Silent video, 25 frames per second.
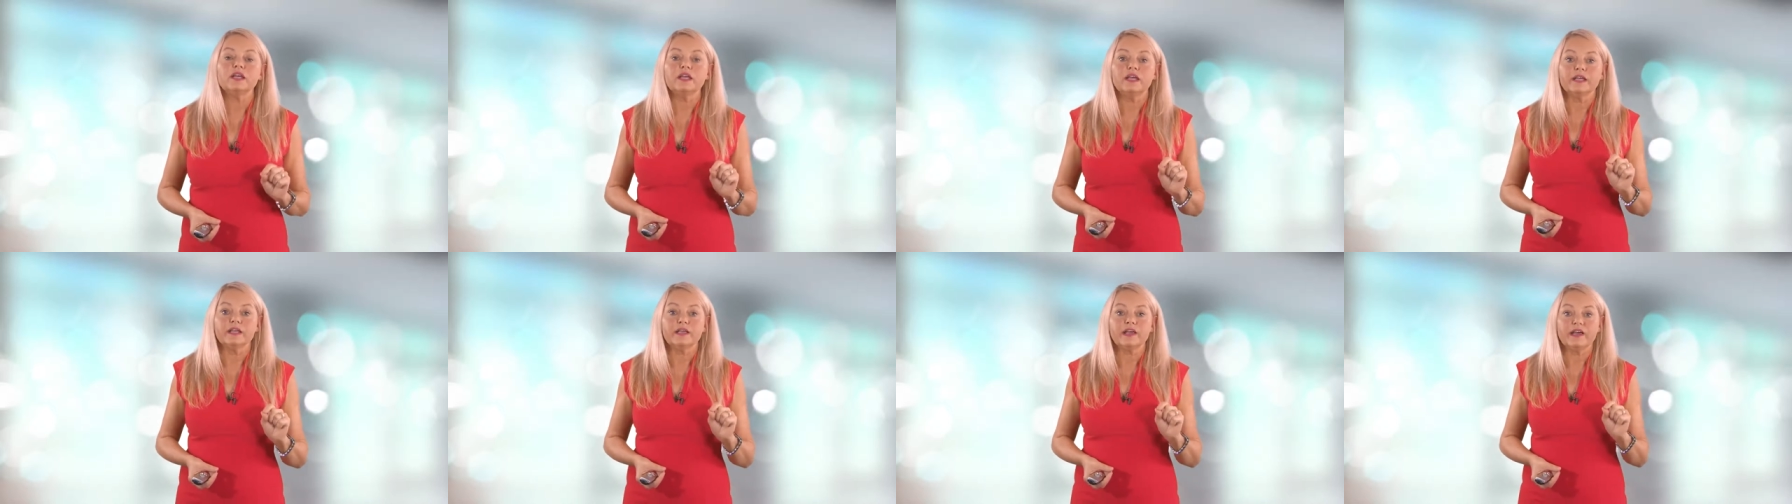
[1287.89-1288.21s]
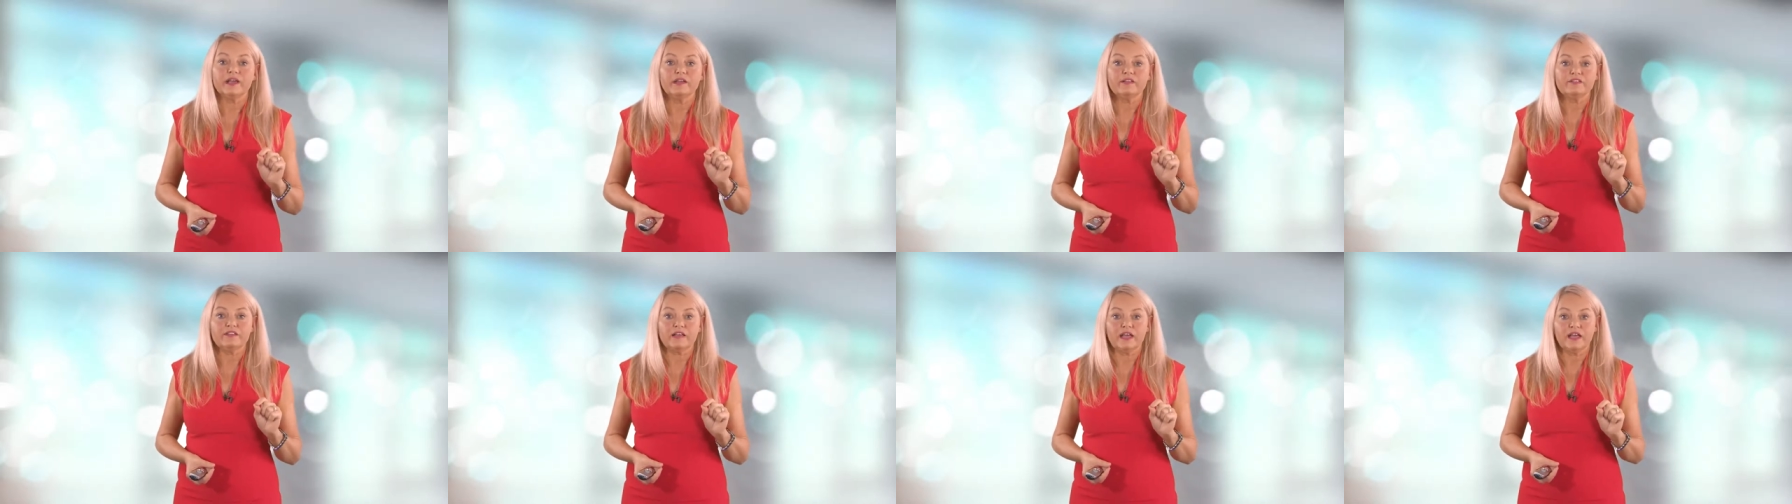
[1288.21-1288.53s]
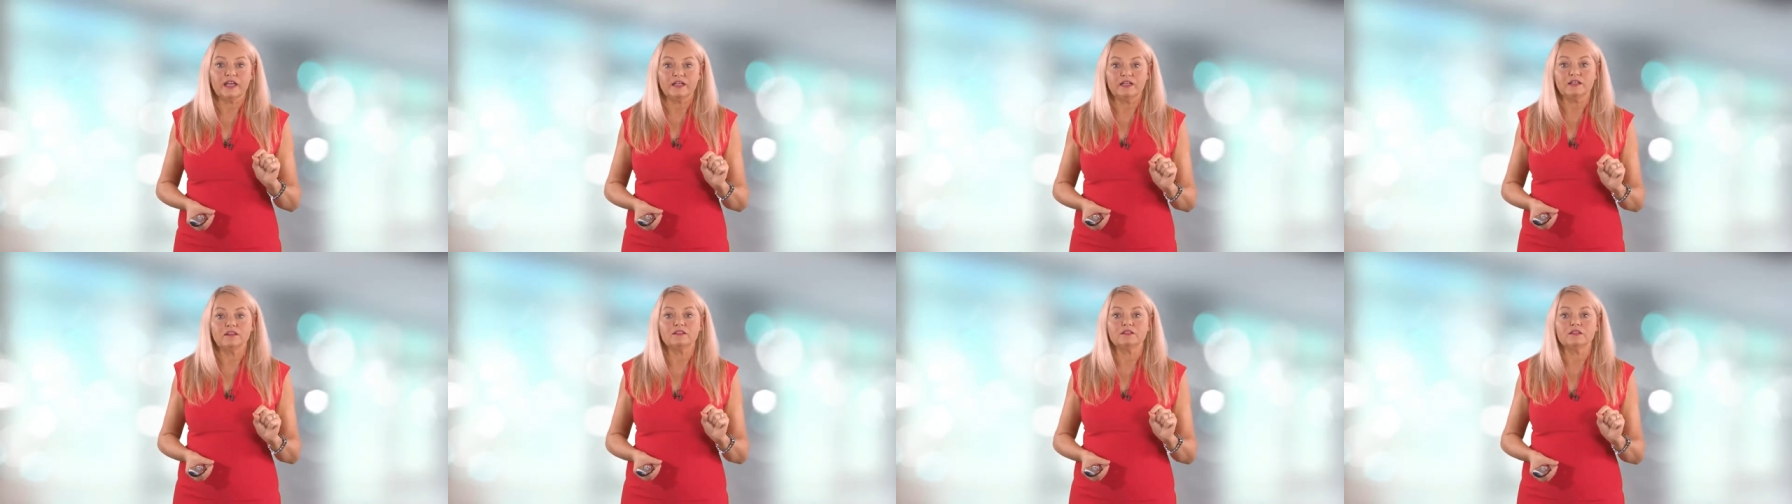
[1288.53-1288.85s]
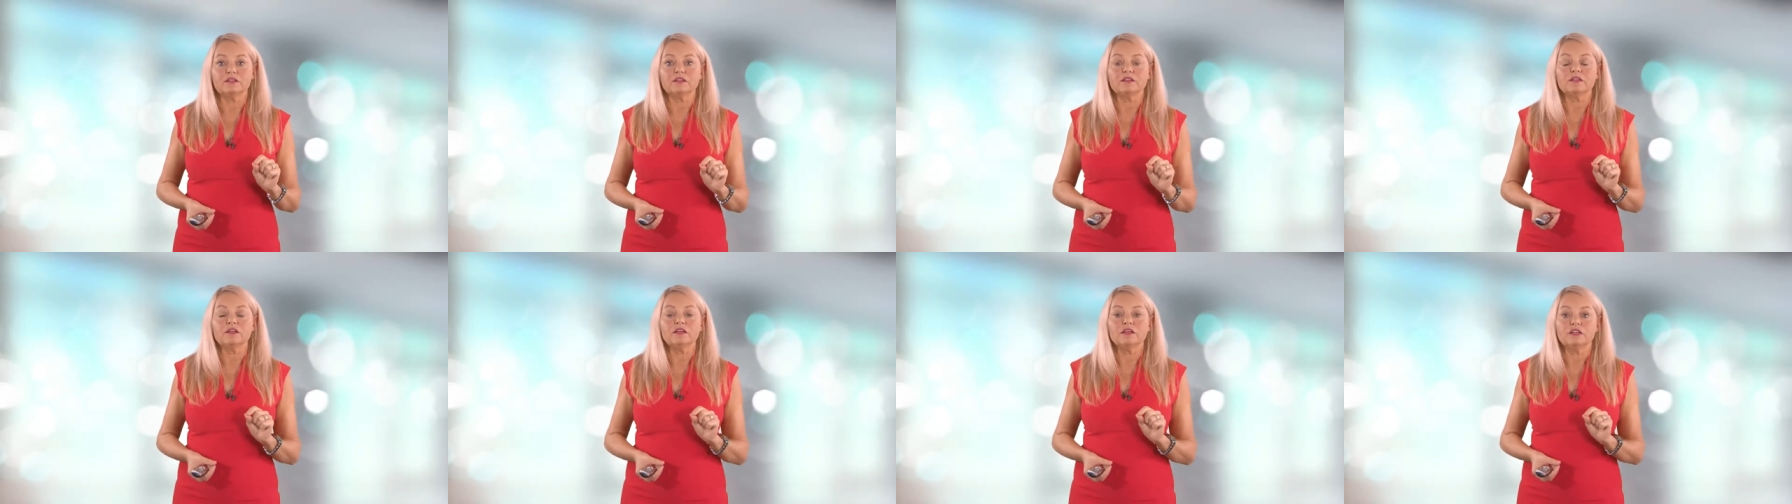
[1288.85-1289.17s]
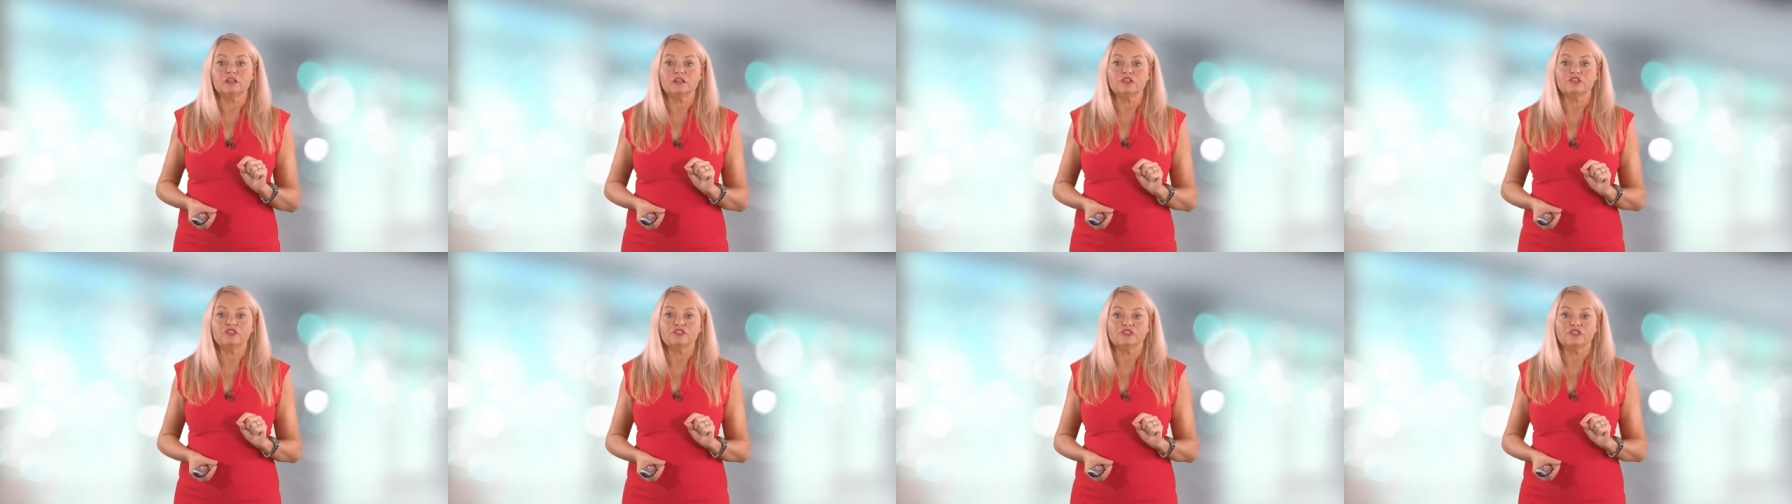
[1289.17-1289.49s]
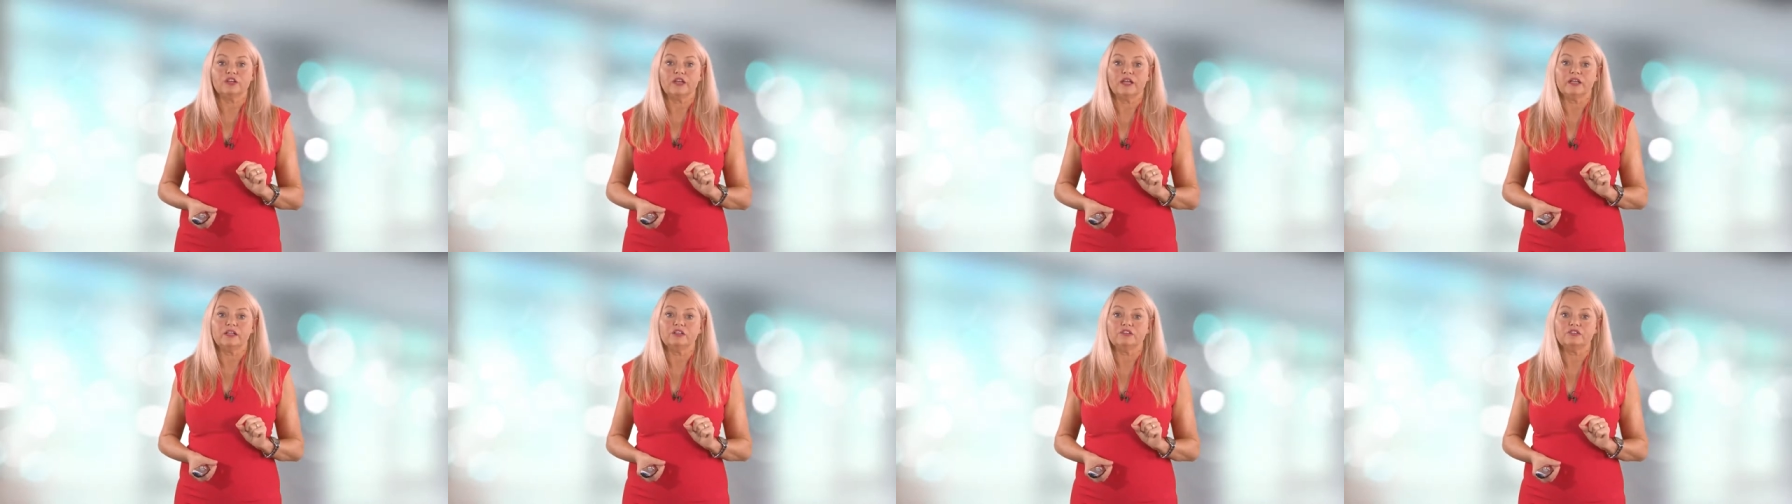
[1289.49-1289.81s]
in case anything is
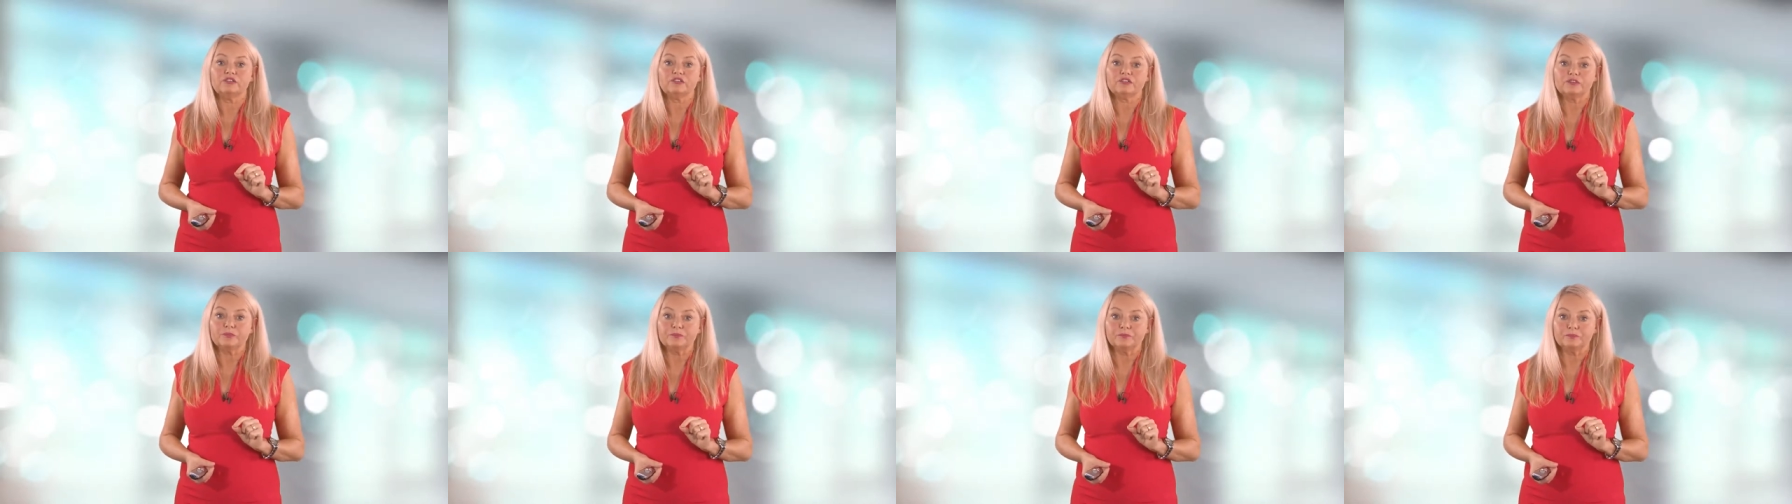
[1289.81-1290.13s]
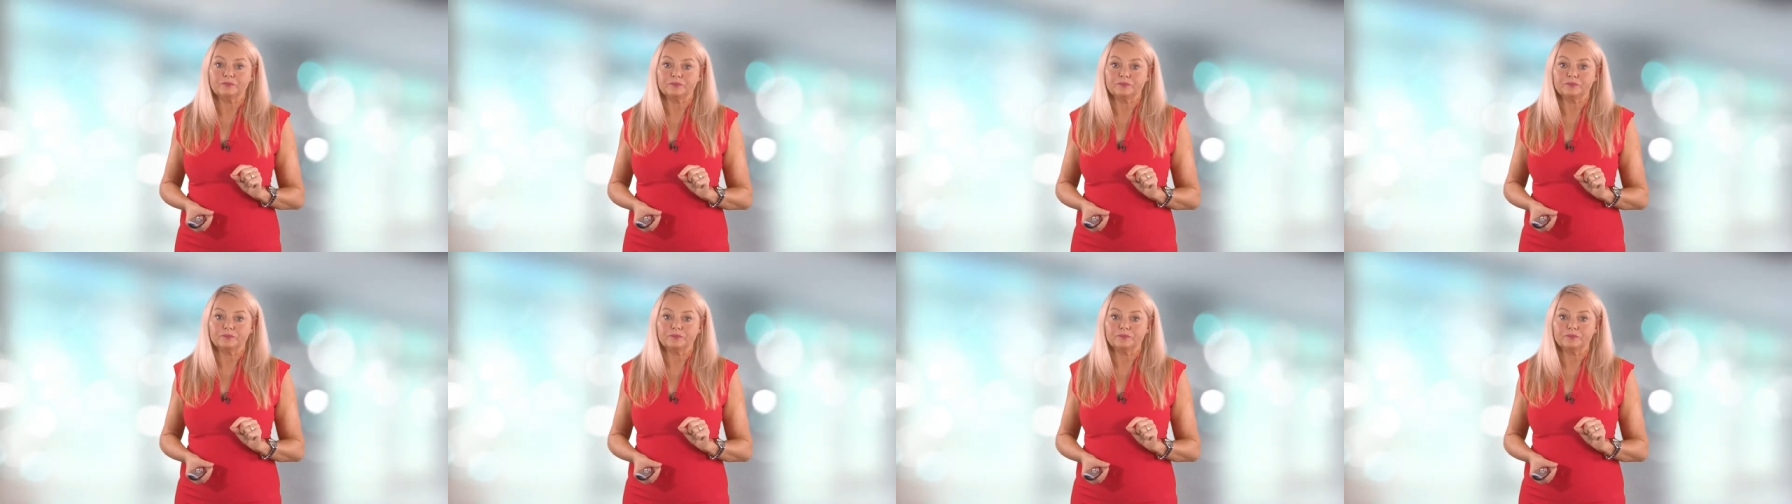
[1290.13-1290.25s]
changed.